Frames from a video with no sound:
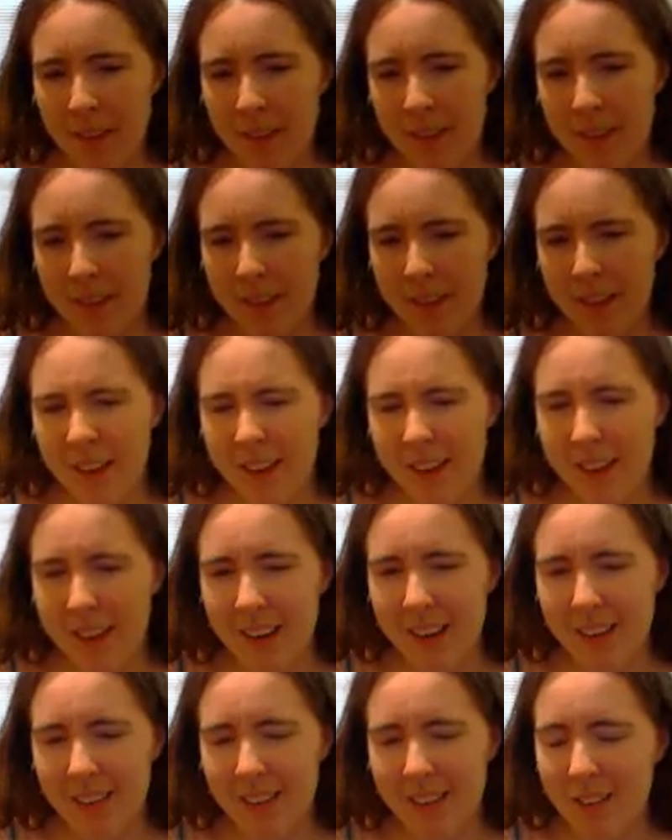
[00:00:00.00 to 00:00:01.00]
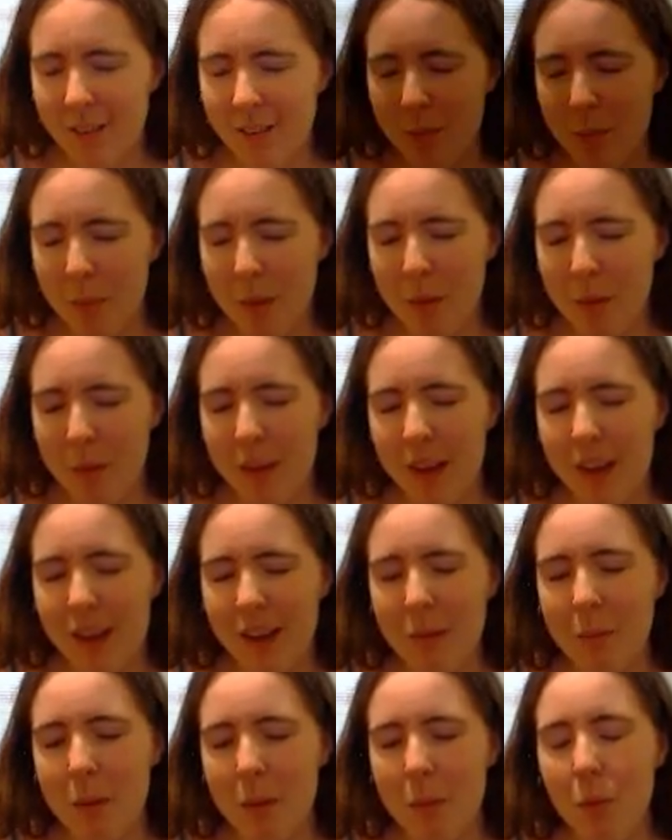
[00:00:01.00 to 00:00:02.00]
And I think there probably has
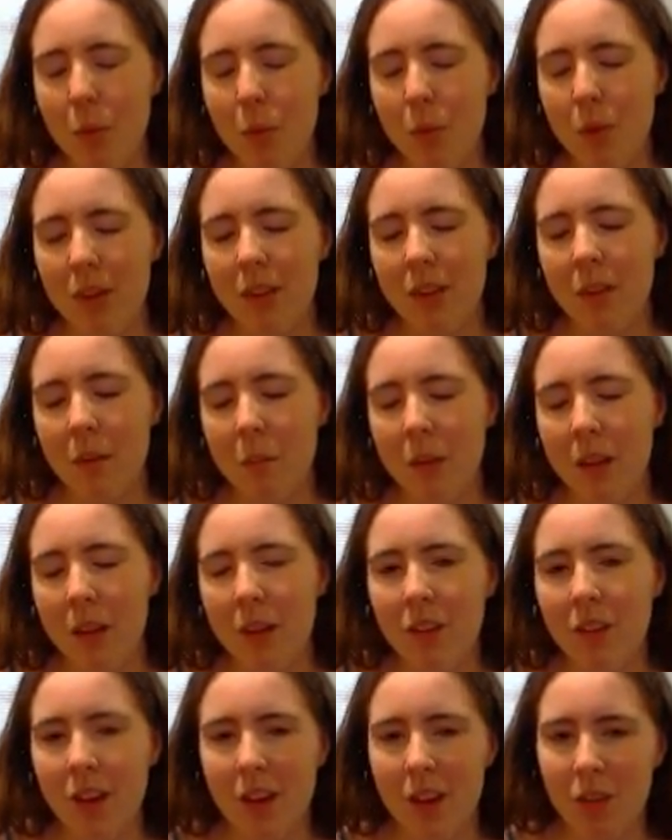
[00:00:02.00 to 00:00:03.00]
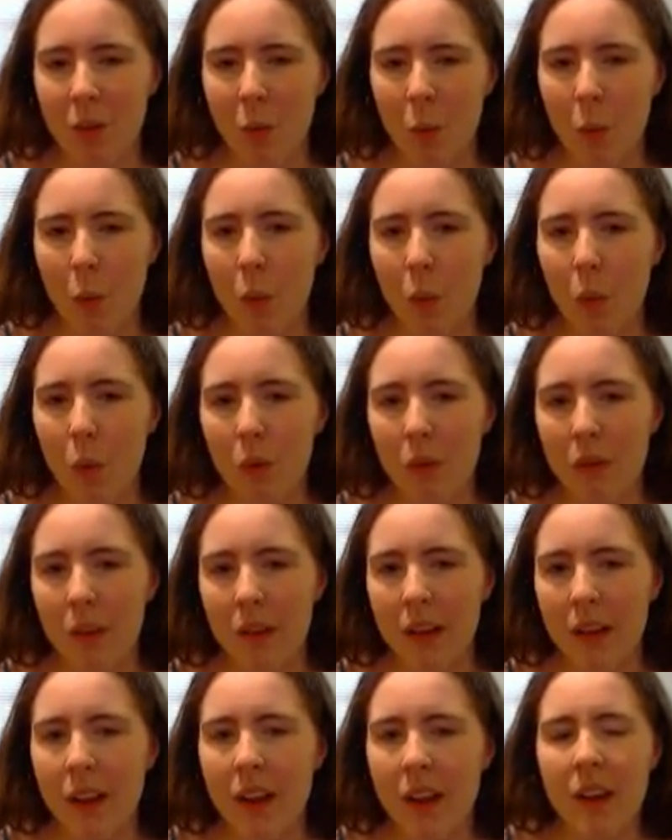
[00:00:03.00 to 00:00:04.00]
to be more to them living in the
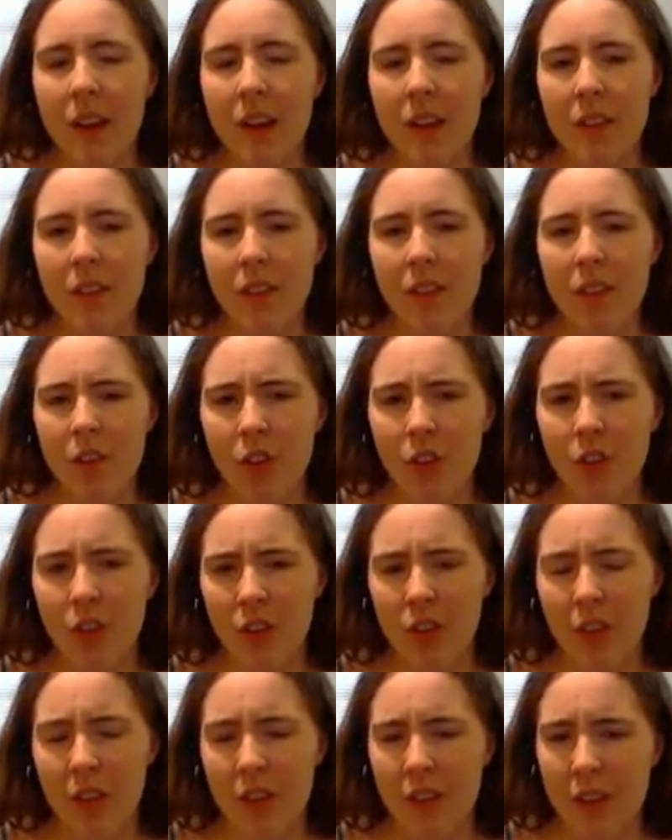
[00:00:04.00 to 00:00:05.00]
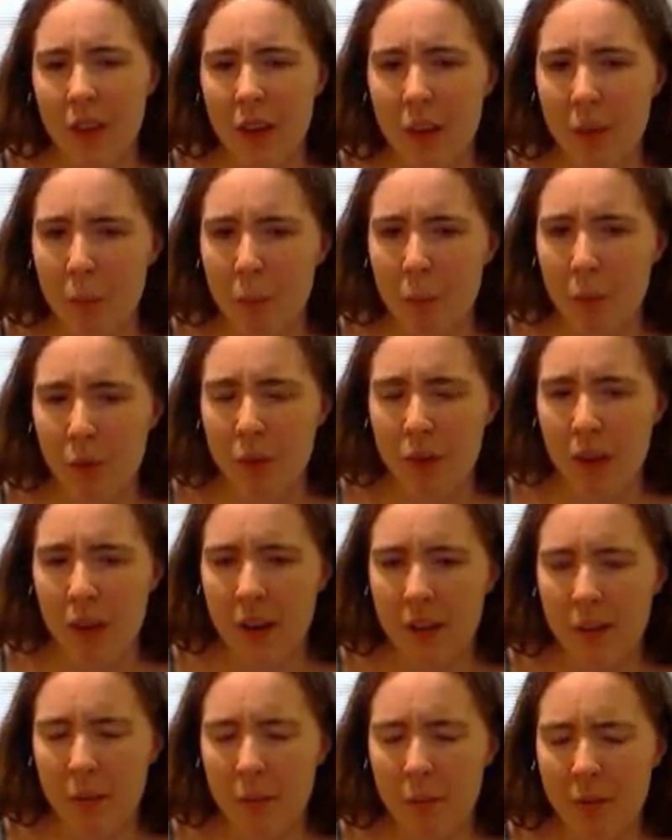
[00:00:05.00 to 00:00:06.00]
walls than just that they
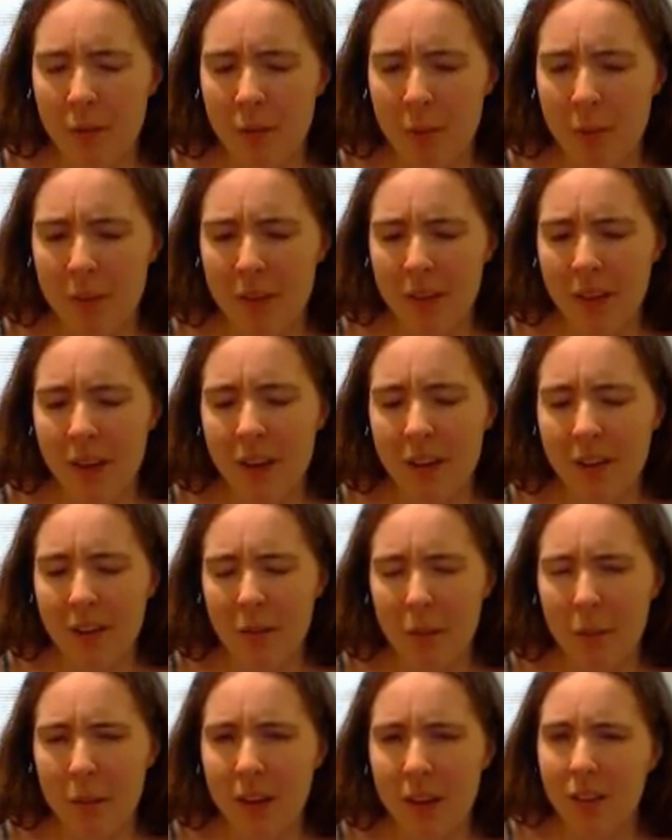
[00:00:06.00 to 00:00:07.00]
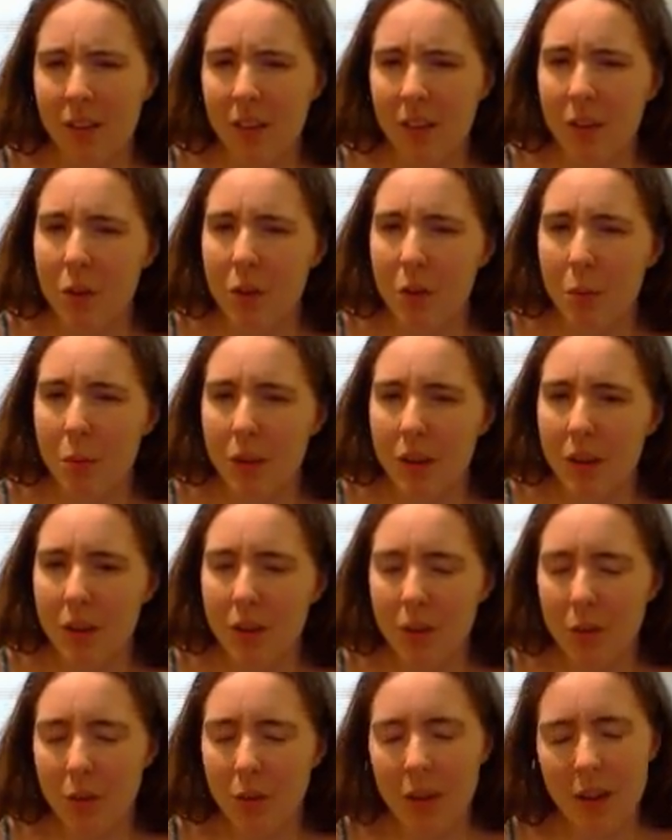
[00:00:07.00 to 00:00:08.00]
protect them from the Titans because they don't really
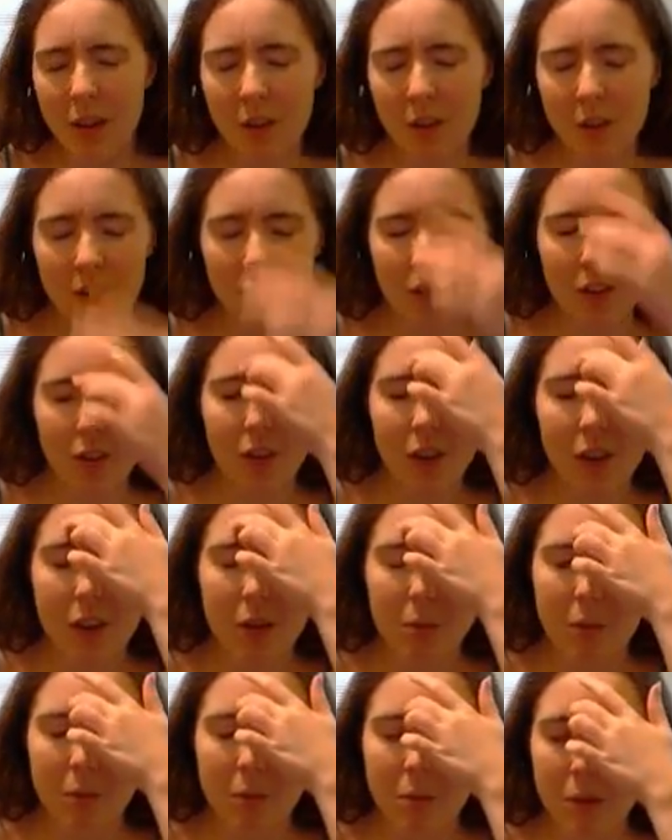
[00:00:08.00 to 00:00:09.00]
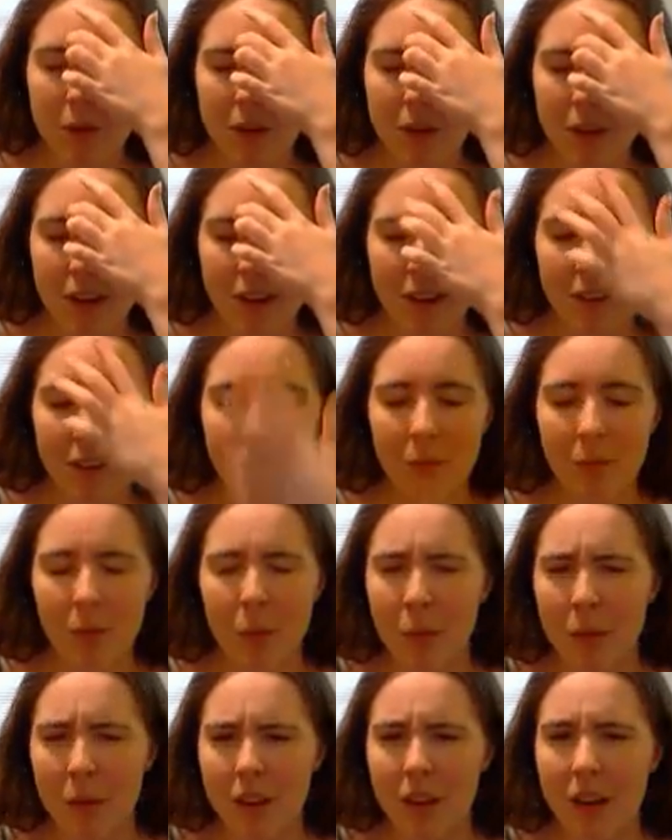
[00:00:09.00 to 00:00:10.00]
do that good of a job of protecting them
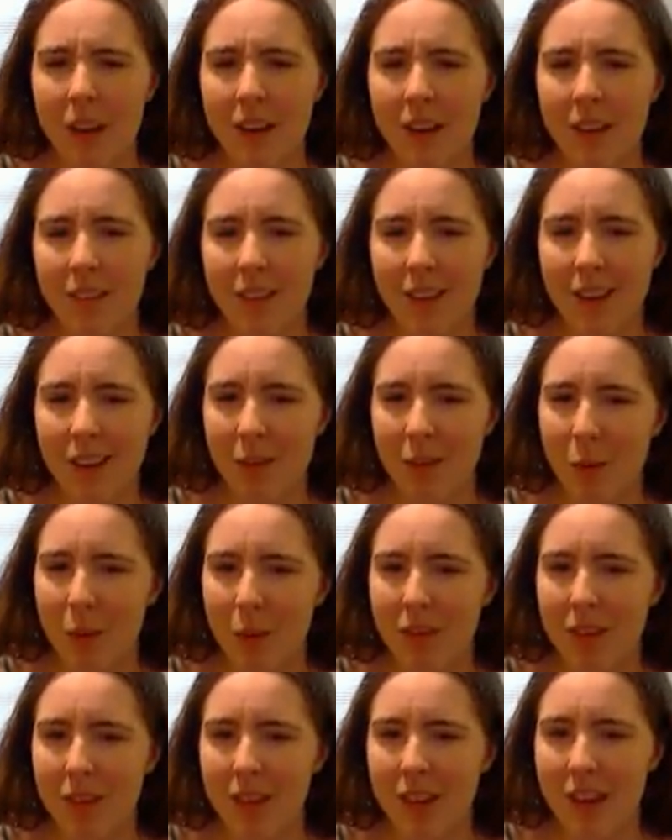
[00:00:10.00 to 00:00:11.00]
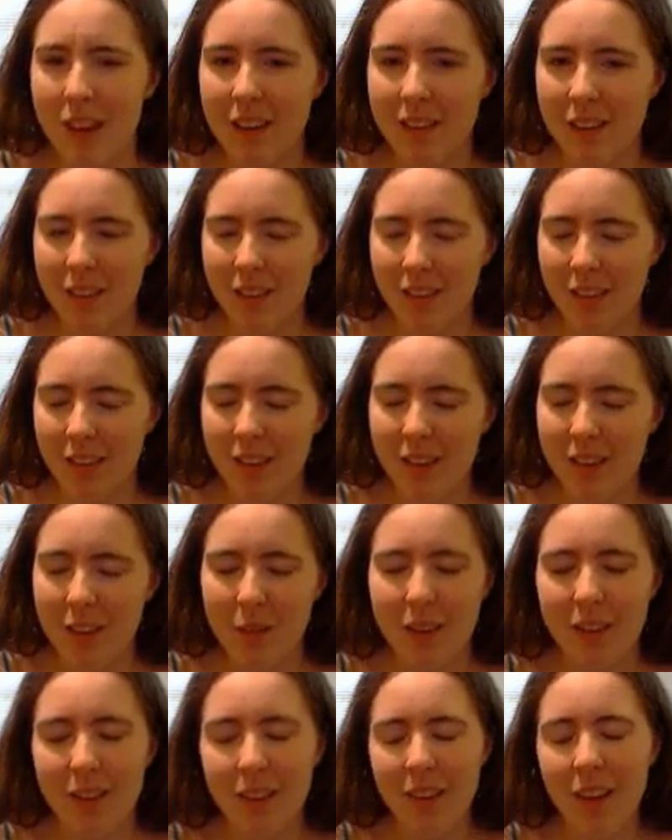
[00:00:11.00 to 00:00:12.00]
from the Titans as we've seen in the
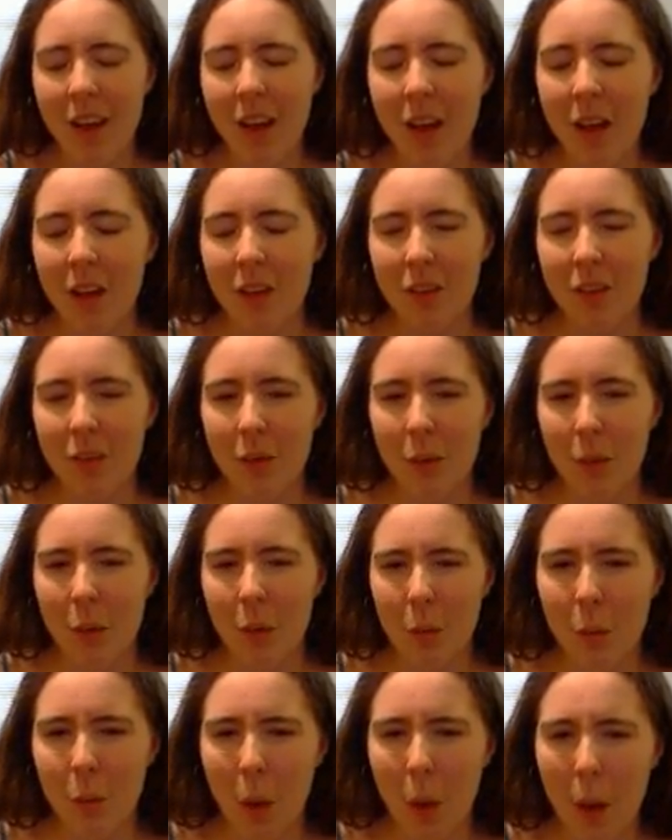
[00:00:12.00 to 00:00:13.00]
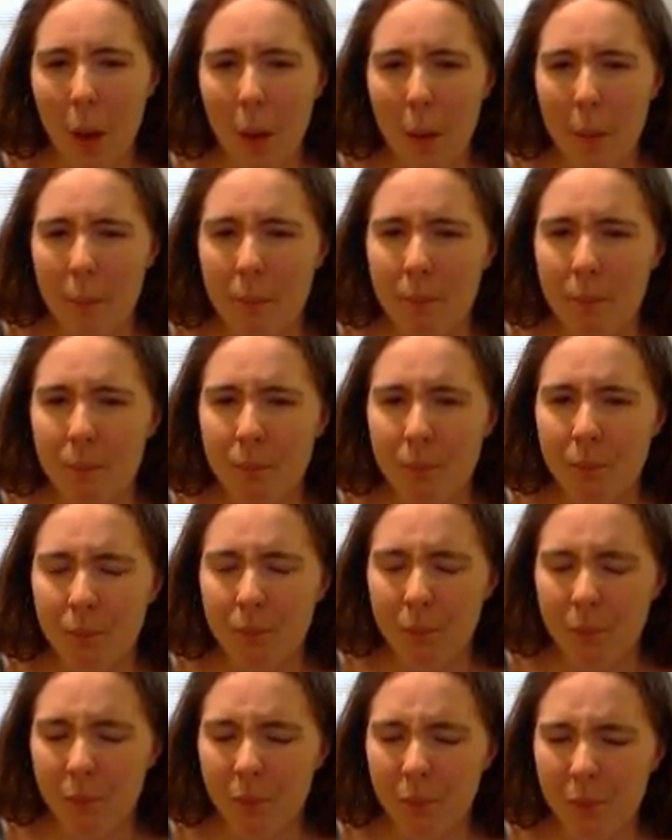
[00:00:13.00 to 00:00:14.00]
series. So,
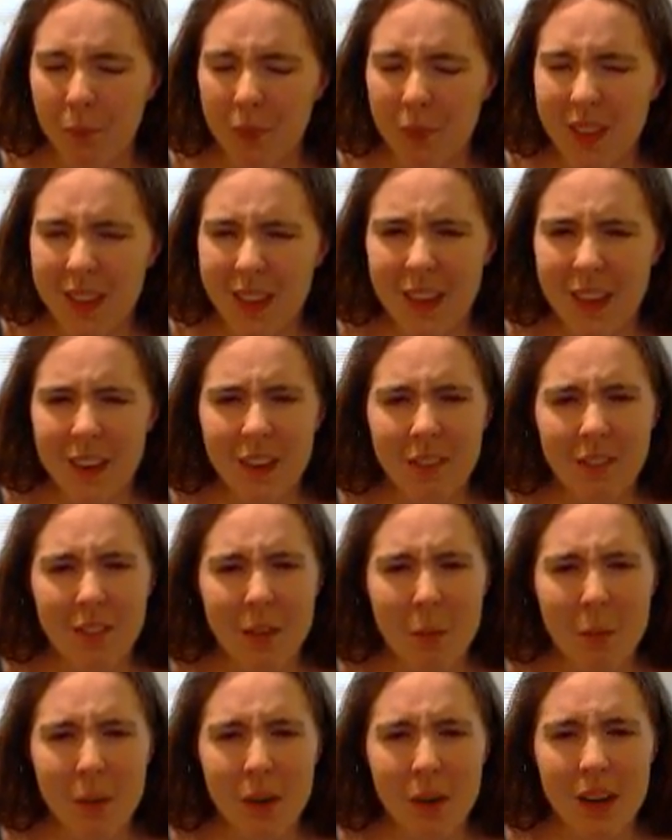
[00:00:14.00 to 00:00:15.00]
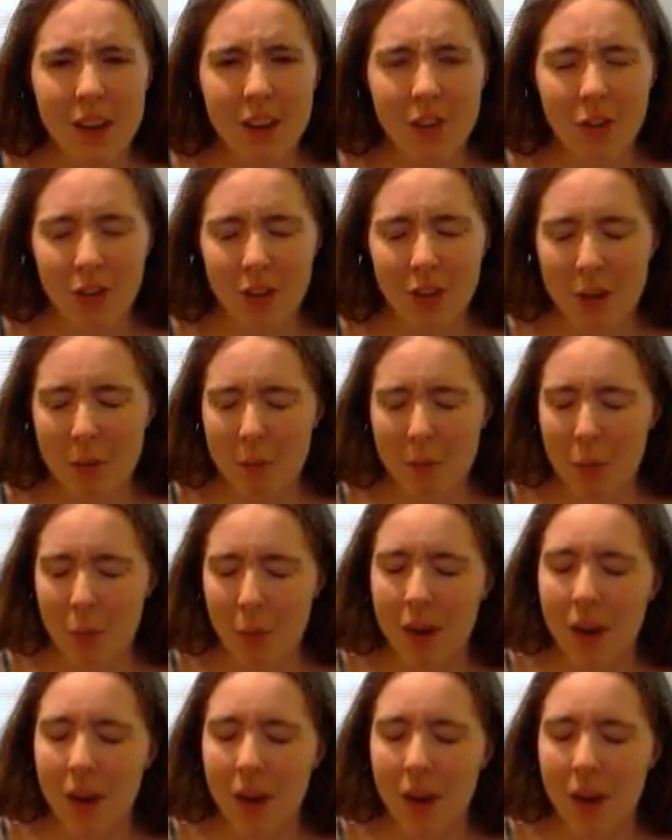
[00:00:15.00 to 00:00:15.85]
definitely a pretty interesting point.